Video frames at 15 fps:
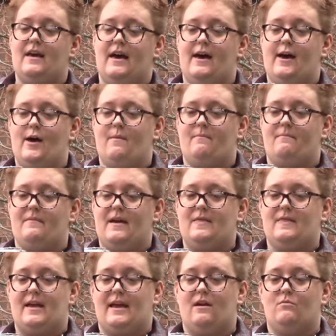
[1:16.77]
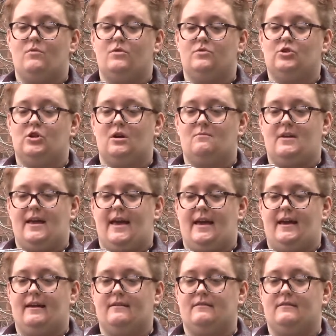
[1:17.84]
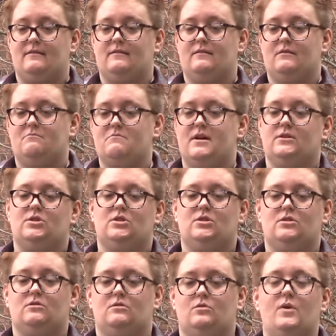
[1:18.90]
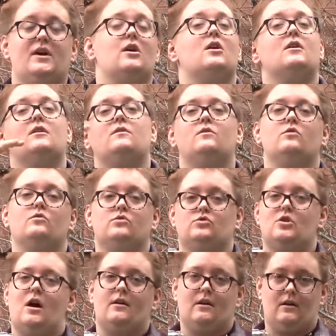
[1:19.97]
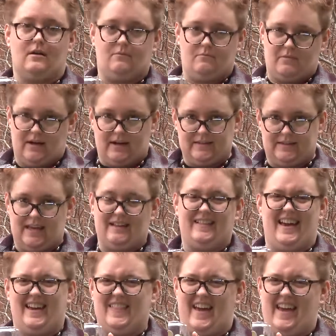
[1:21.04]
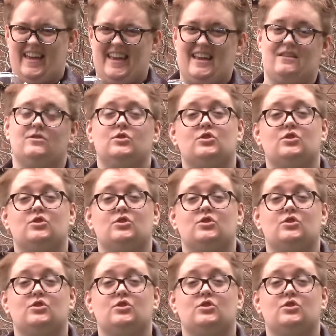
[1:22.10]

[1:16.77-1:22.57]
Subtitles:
and they will germinate much quicker and a little stronger because they like that heat.